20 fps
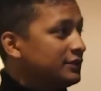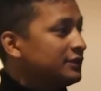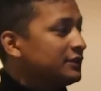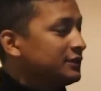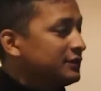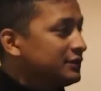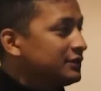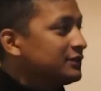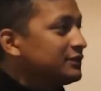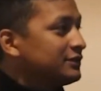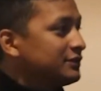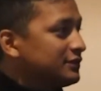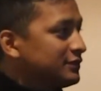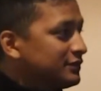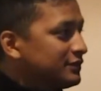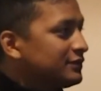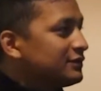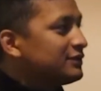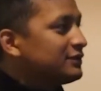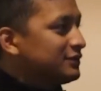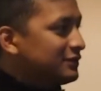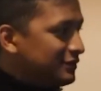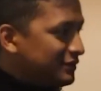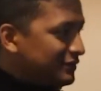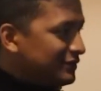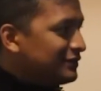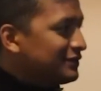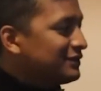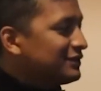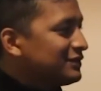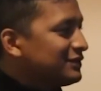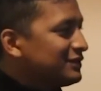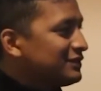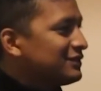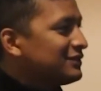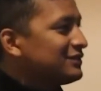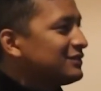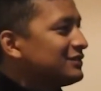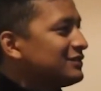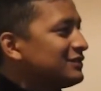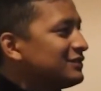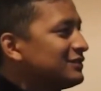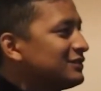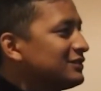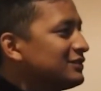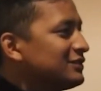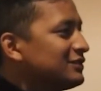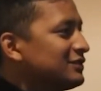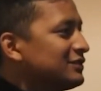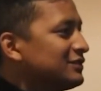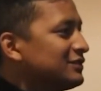[no speech]